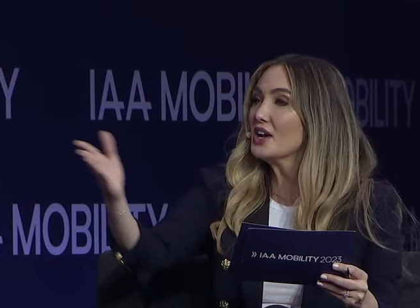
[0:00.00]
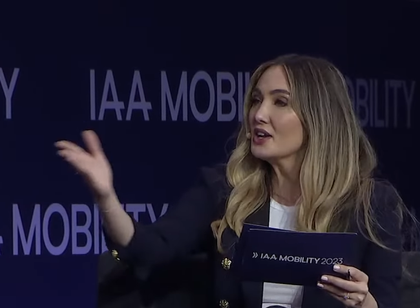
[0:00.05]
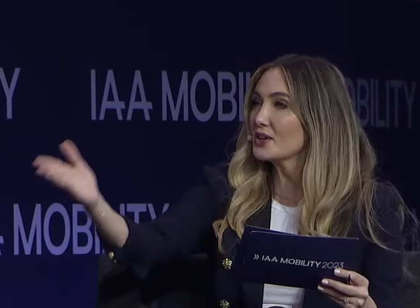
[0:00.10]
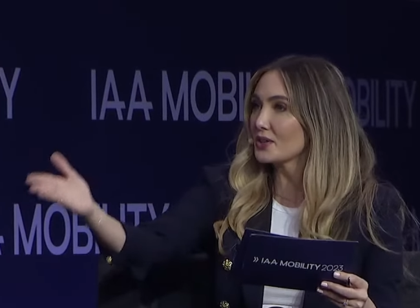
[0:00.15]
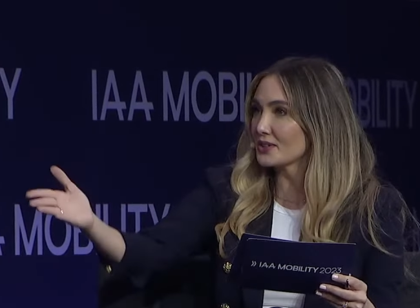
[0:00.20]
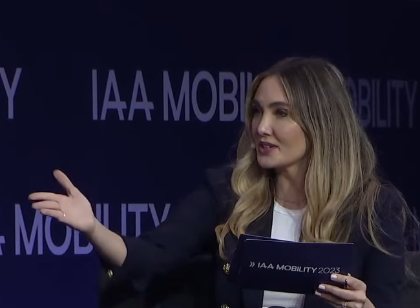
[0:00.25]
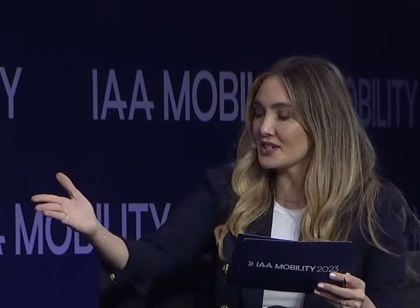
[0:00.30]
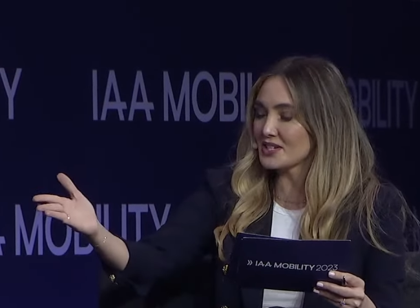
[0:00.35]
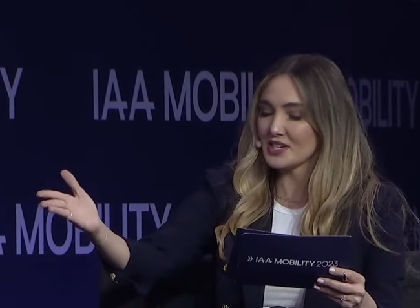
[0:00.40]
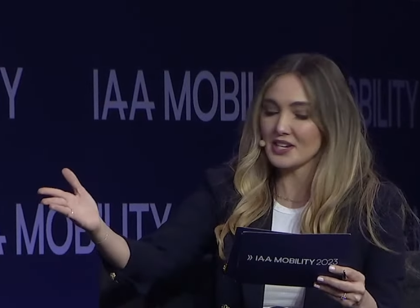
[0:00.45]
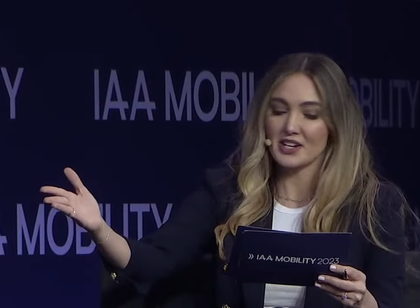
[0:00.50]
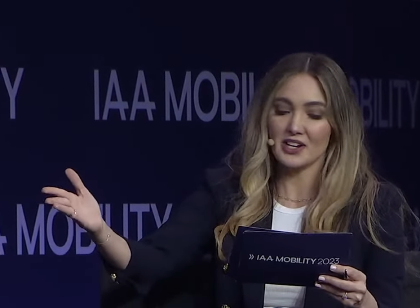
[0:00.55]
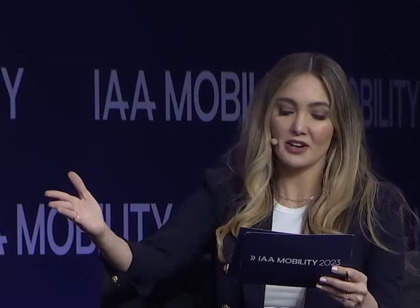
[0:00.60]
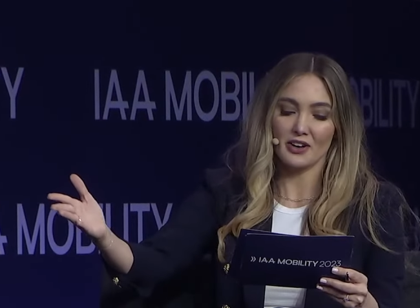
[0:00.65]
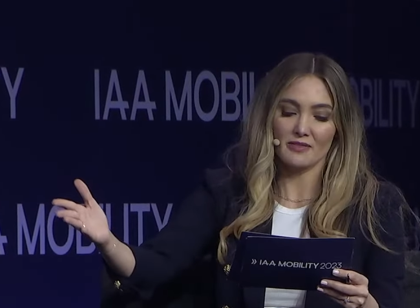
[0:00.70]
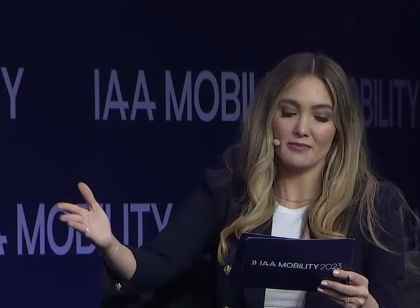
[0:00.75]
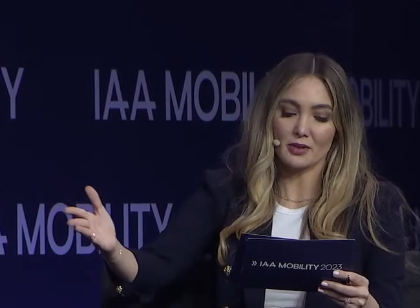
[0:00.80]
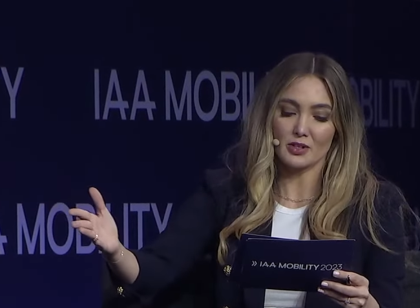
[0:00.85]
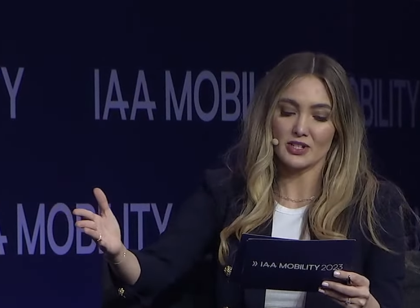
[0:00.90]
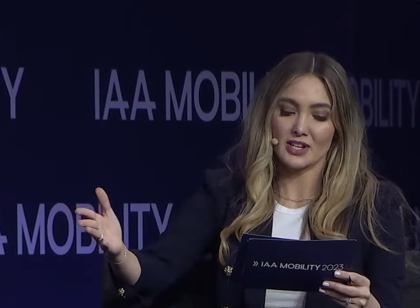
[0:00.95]
You're the
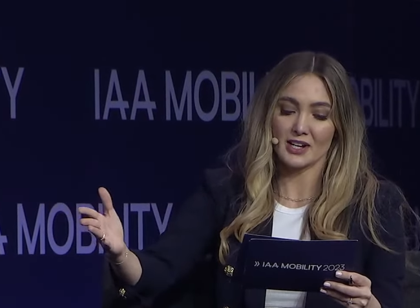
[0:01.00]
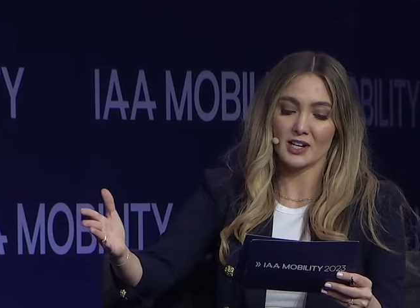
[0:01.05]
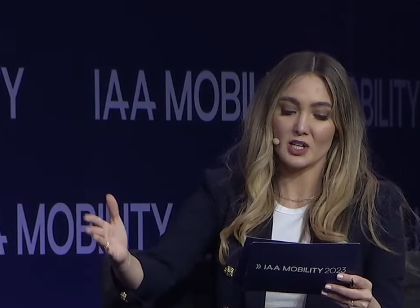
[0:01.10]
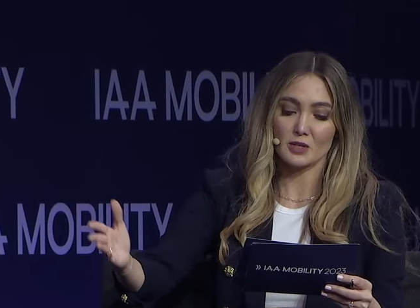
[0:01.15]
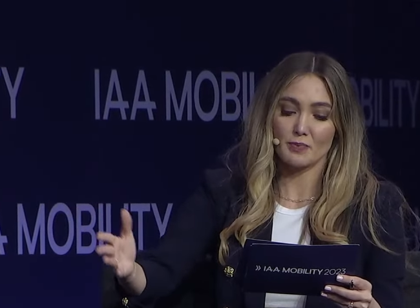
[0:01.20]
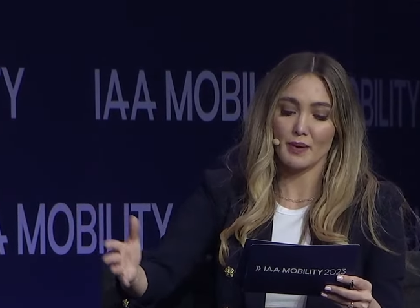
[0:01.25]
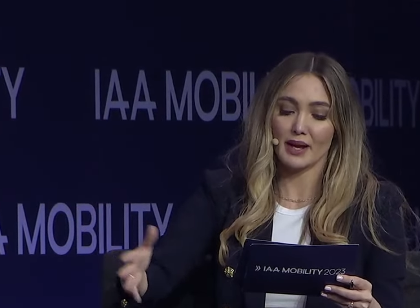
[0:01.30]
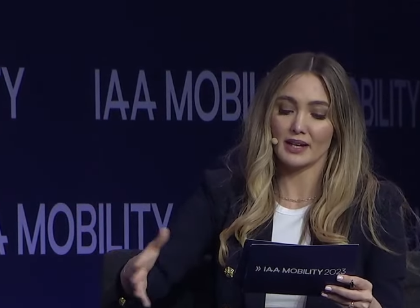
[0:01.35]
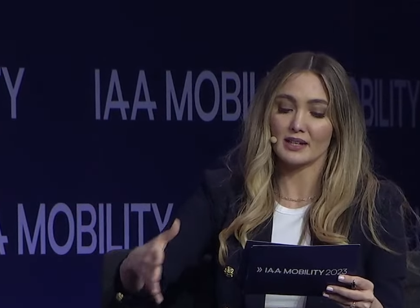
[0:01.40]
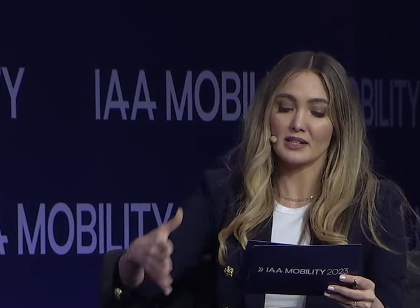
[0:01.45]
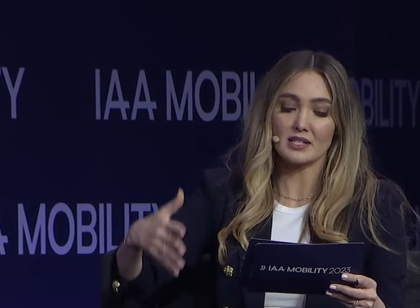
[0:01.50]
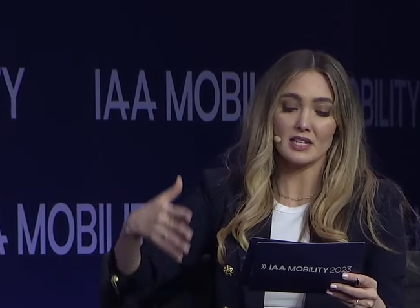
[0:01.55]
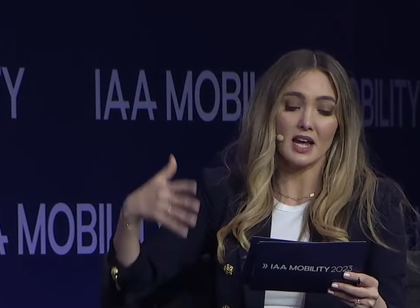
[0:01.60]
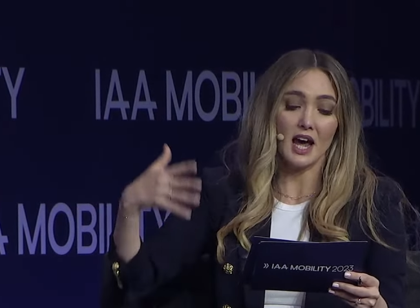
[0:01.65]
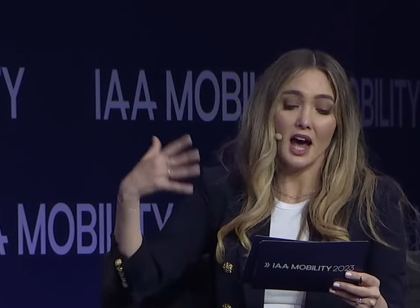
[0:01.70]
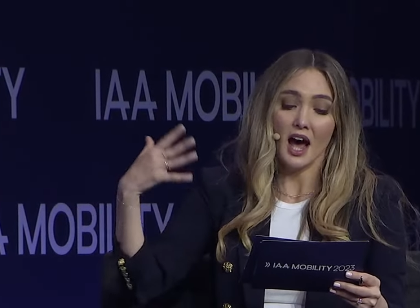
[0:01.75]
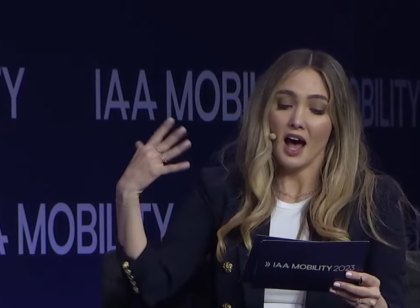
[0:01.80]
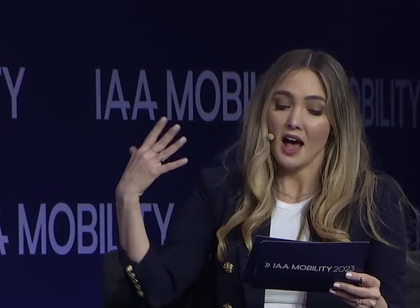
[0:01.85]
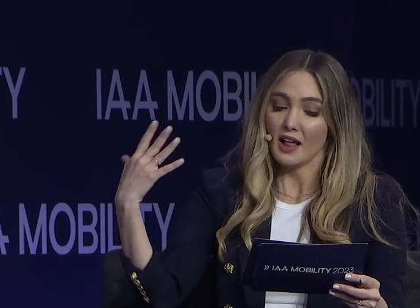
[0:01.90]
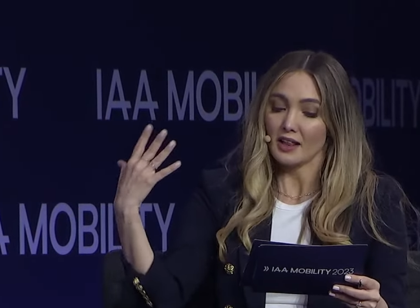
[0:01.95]
CEO of Mercedes-Benz,
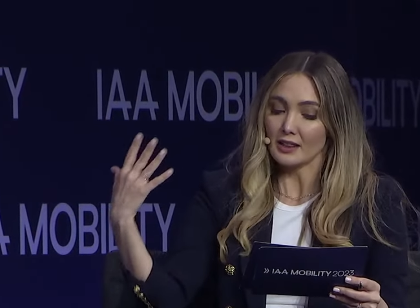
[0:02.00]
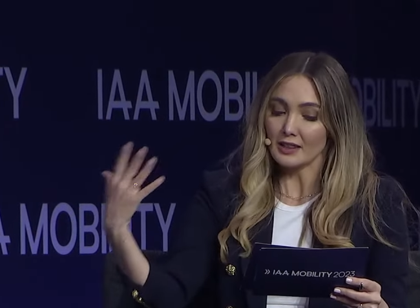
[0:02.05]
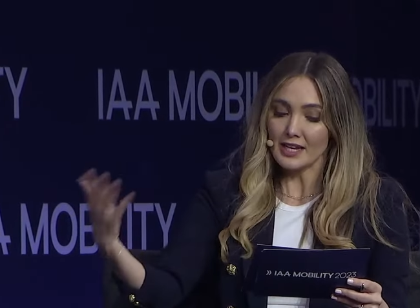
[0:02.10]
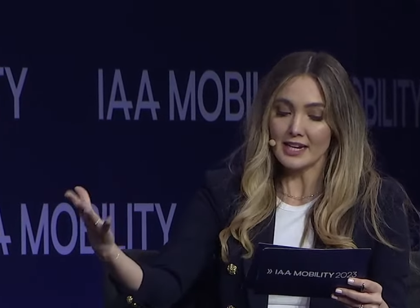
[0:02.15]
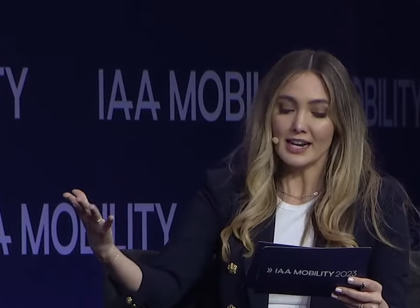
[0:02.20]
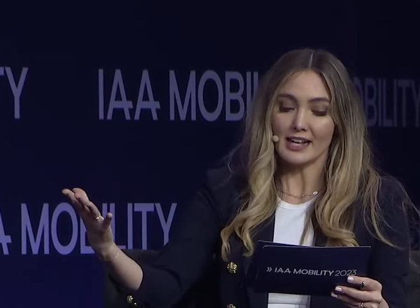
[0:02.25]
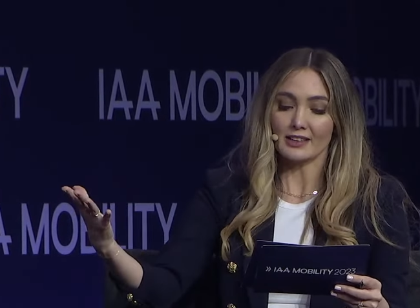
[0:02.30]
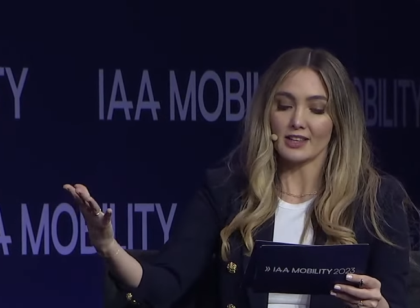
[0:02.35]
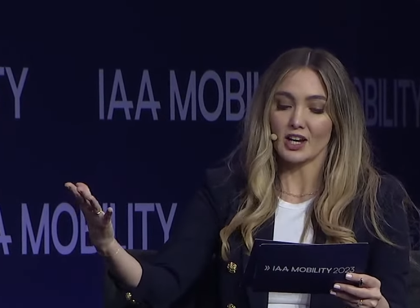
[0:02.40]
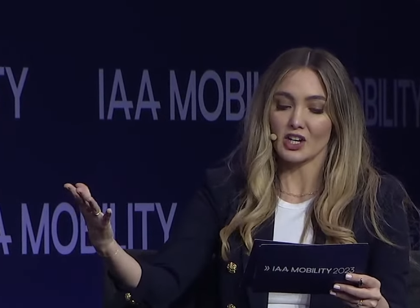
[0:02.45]
leading